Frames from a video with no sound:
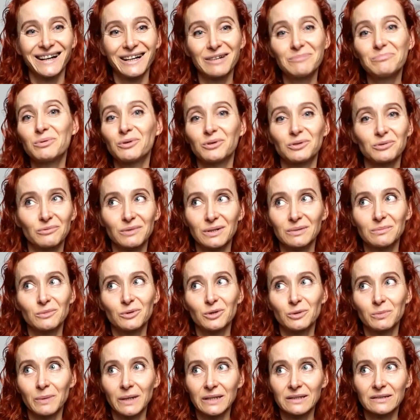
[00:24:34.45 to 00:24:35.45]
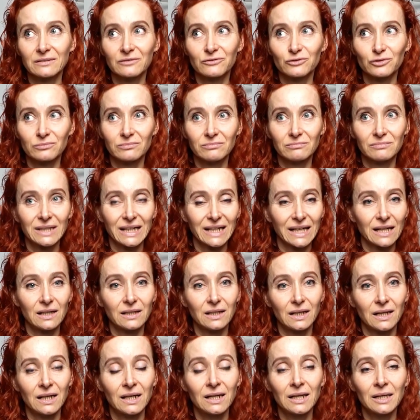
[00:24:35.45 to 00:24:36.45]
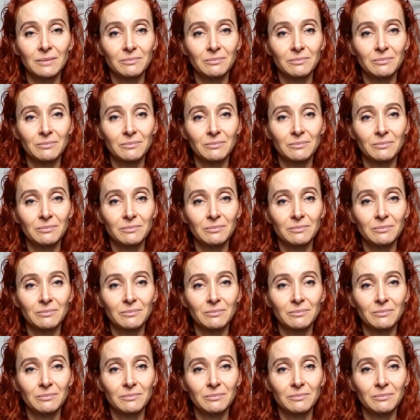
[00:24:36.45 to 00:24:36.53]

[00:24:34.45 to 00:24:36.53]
I bought one more pattern from Le Cala.